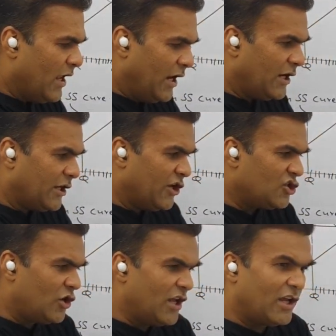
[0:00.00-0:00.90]

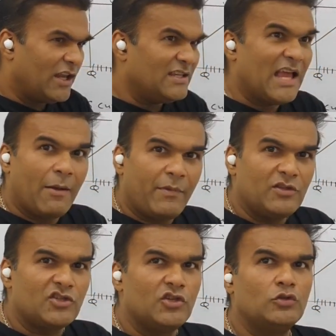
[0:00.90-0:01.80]
Increase or decrease
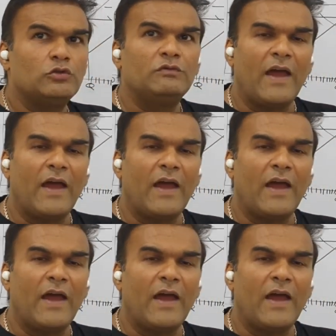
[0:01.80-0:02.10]
happens due to